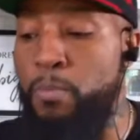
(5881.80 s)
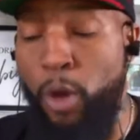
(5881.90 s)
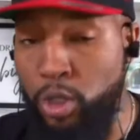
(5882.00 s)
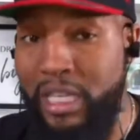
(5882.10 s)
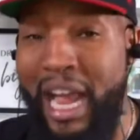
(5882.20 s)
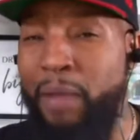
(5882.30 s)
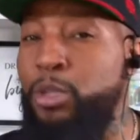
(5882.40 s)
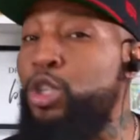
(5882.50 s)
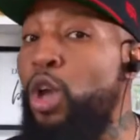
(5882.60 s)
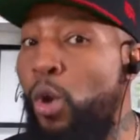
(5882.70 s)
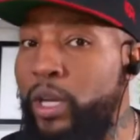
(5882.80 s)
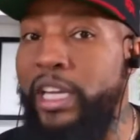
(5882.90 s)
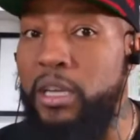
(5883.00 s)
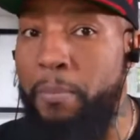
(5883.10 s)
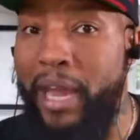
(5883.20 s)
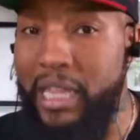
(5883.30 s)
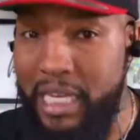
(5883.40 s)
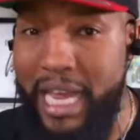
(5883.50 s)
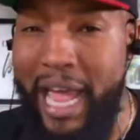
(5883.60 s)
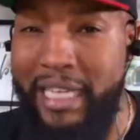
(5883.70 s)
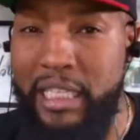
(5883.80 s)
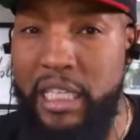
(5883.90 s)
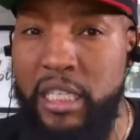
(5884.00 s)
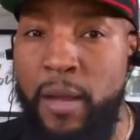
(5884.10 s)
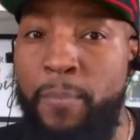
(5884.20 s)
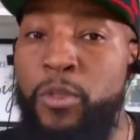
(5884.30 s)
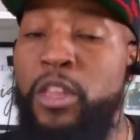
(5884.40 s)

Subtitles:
most times don't need to pay the taxes,